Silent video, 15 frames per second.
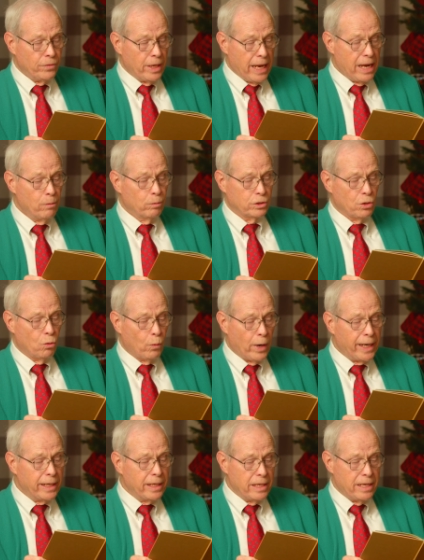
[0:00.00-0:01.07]
He was a
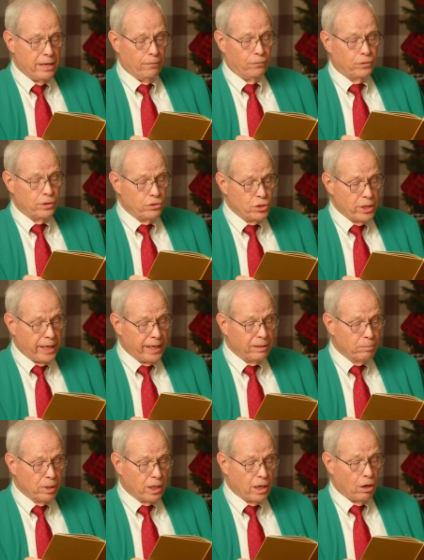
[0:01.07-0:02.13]
wedding gift to
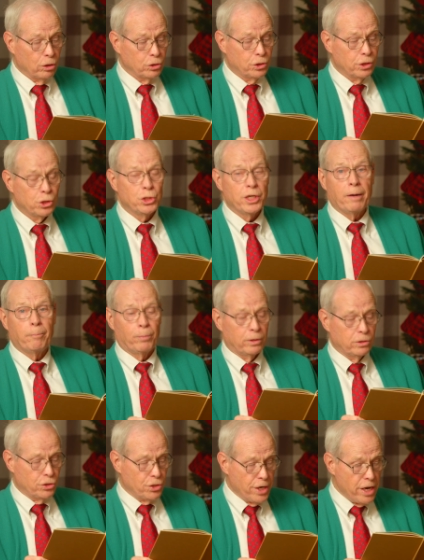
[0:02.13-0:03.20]
Jake because the
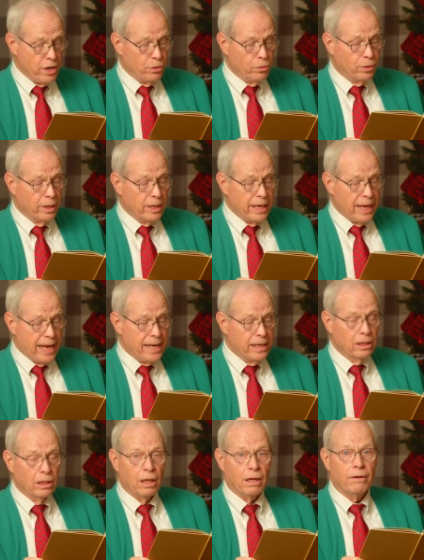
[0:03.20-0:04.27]
shepherds knew he
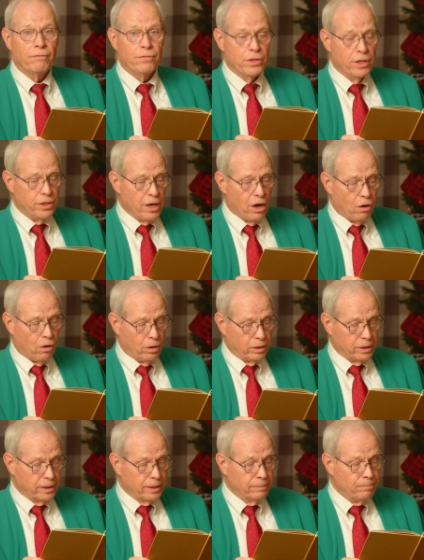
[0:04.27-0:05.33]
loved the
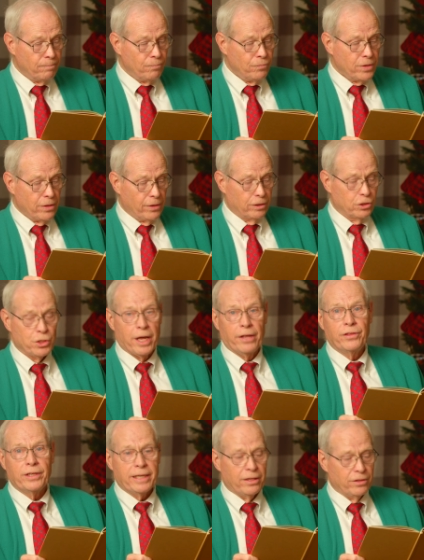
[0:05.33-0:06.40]
dog. "There's
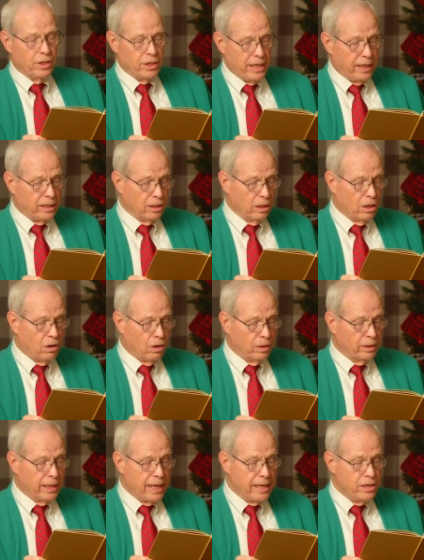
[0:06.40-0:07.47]
nothing in the
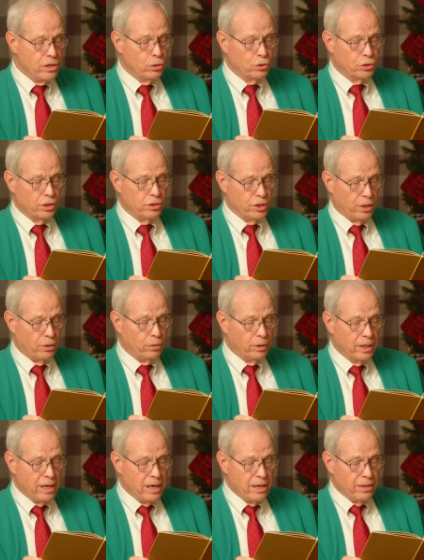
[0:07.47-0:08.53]
Decalogue," he used to joke,
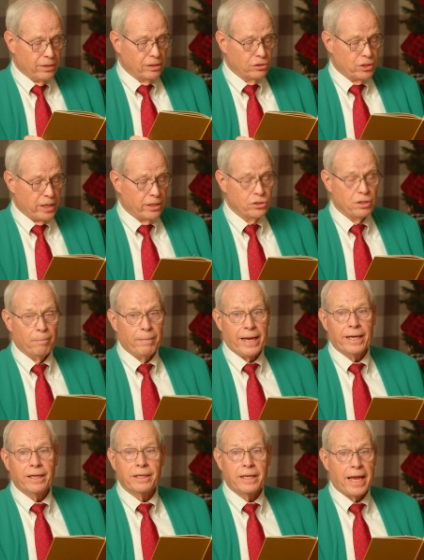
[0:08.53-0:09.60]
"that says a
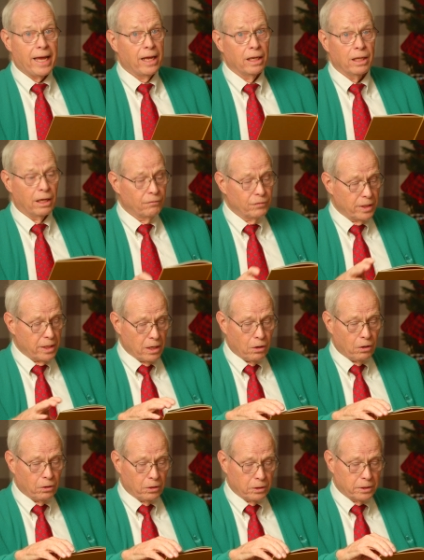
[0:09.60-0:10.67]
man can't love a
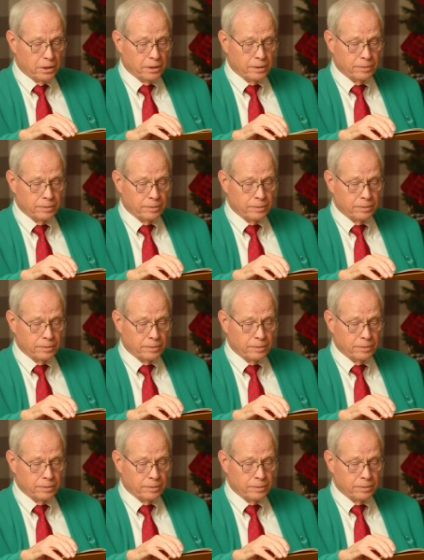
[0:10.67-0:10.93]
dog."